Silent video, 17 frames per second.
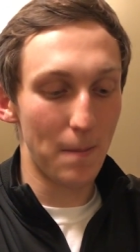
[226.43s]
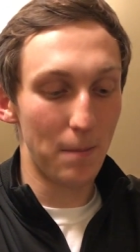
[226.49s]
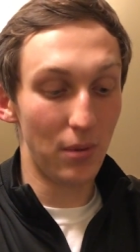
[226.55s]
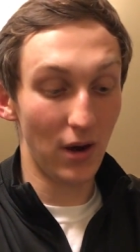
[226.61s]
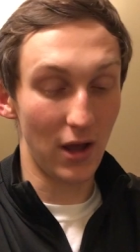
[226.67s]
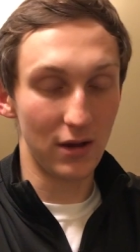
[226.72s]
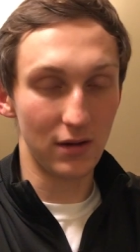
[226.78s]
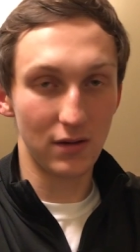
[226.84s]

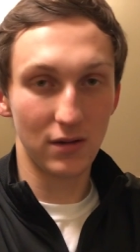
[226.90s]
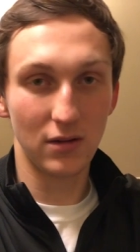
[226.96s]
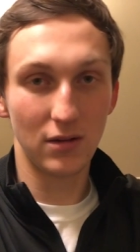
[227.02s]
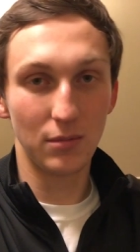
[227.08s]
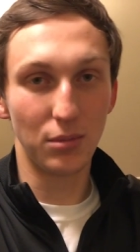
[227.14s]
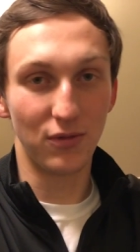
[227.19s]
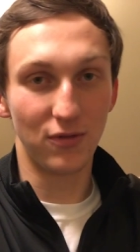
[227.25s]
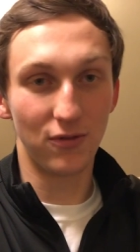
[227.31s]
But
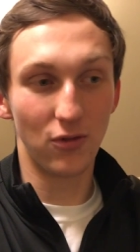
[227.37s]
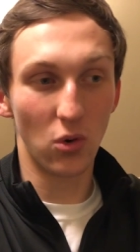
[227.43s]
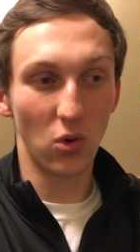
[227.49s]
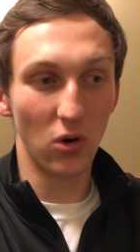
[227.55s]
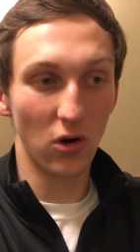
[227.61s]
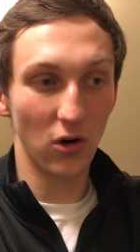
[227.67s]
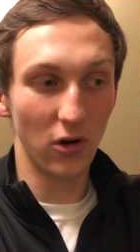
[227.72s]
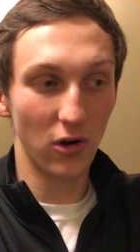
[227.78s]

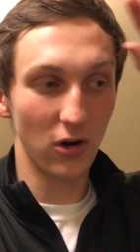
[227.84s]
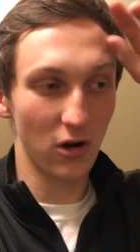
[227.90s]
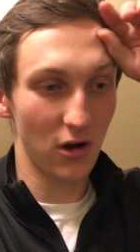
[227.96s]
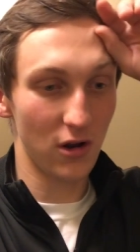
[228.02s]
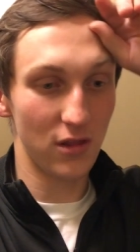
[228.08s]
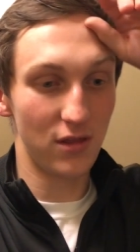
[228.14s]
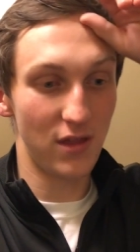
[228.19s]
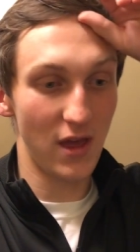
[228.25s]

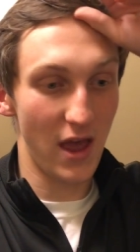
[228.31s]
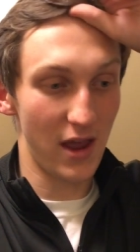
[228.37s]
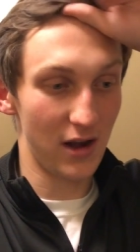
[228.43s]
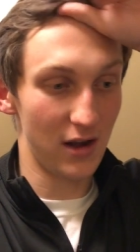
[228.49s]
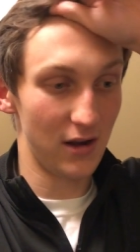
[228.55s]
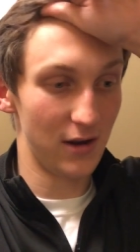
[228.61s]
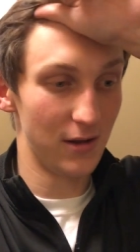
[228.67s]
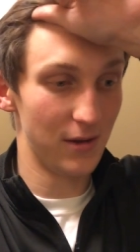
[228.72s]
before
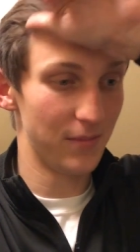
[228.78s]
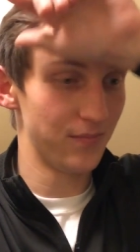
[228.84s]
then,